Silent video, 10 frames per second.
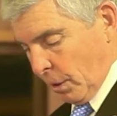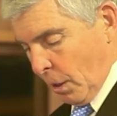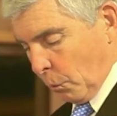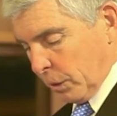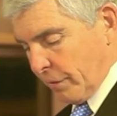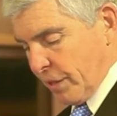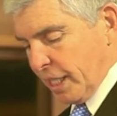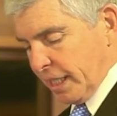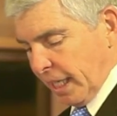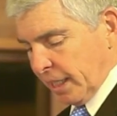one of the
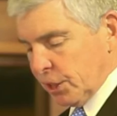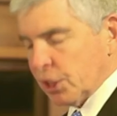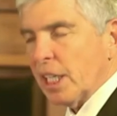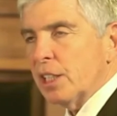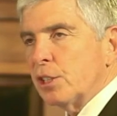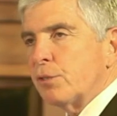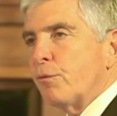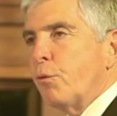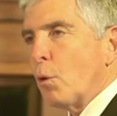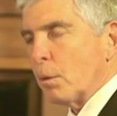United States'
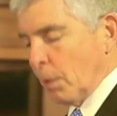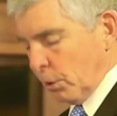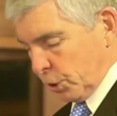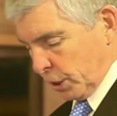foremost